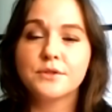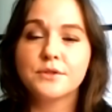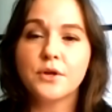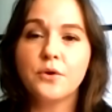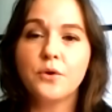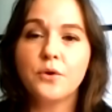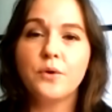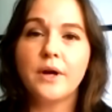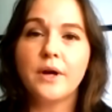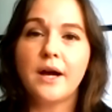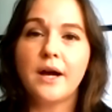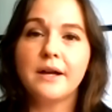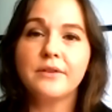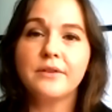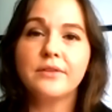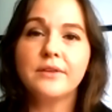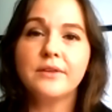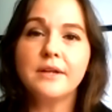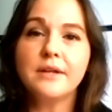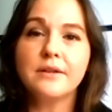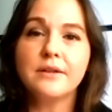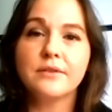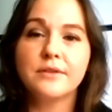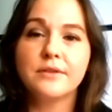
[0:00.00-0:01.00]
So I
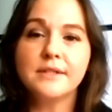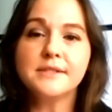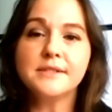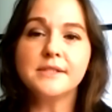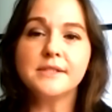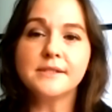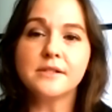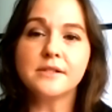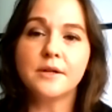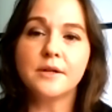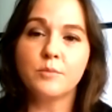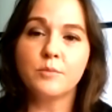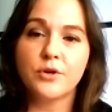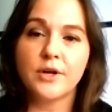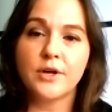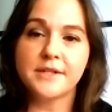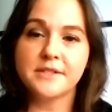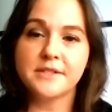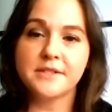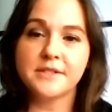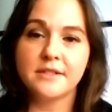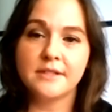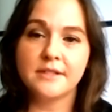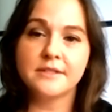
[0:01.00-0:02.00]
think this is
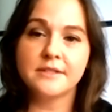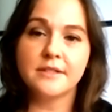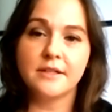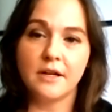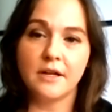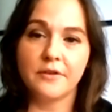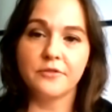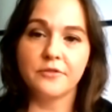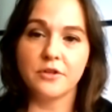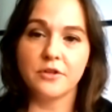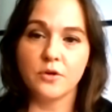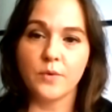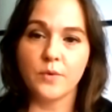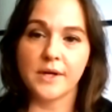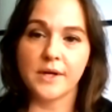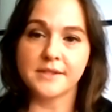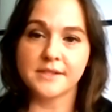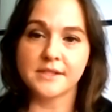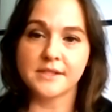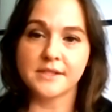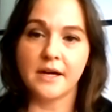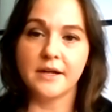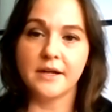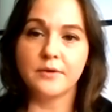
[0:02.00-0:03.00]
unprecedented on the US
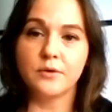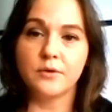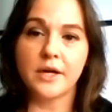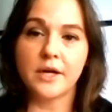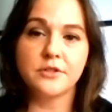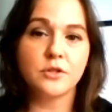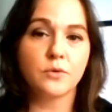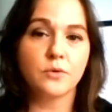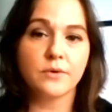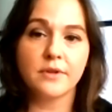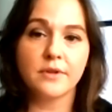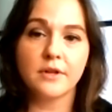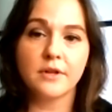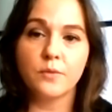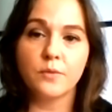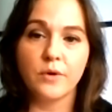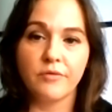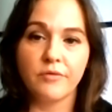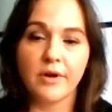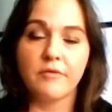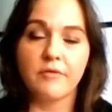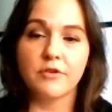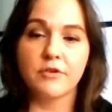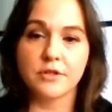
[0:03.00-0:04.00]
side. I don't think
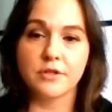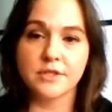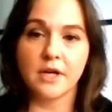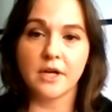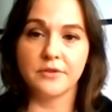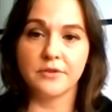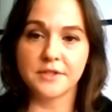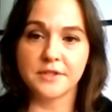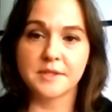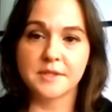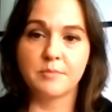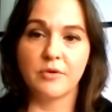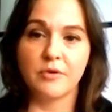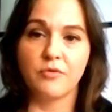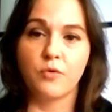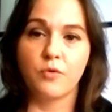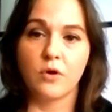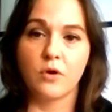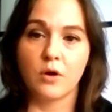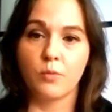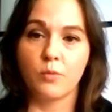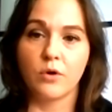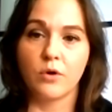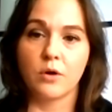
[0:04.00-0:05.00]
we've ever done this
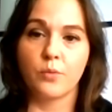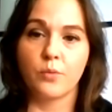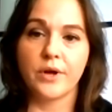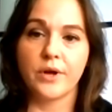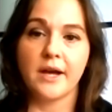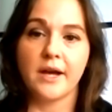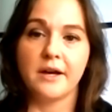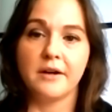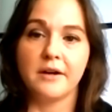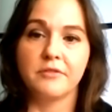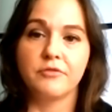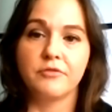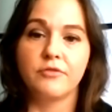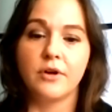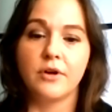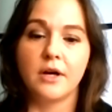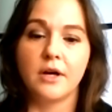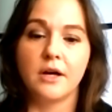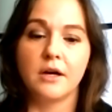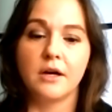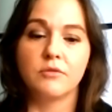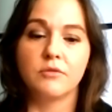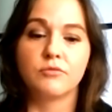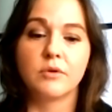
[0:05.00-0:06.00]
before where we have
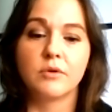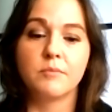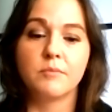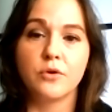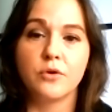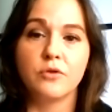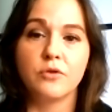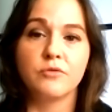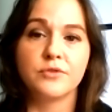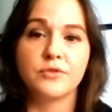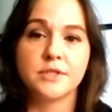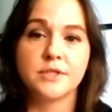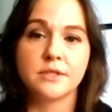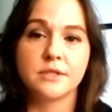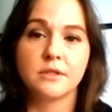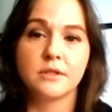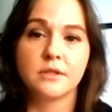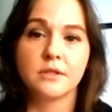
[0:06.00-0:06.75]
removed